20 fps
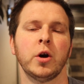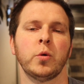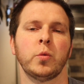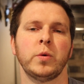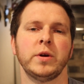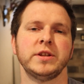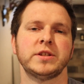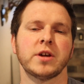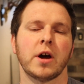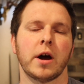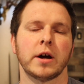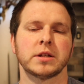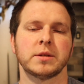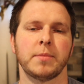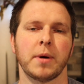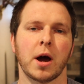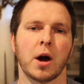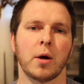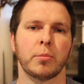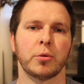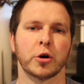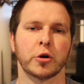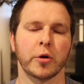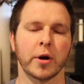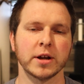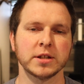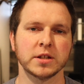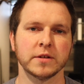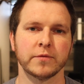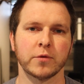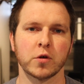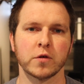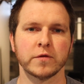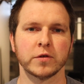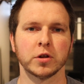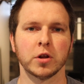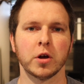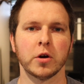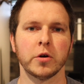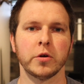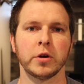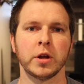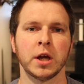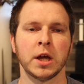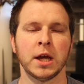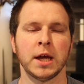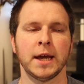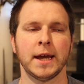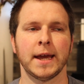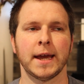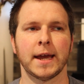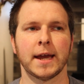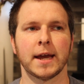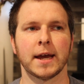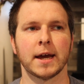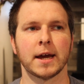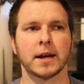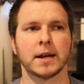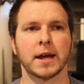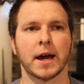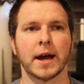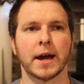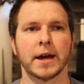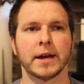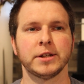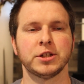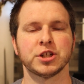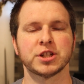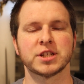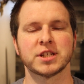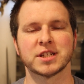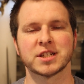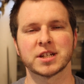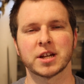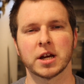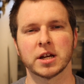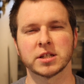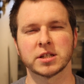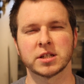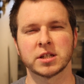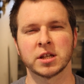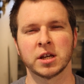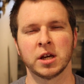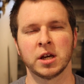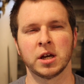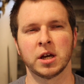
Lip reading: we talked about progressive overload, and I just discussed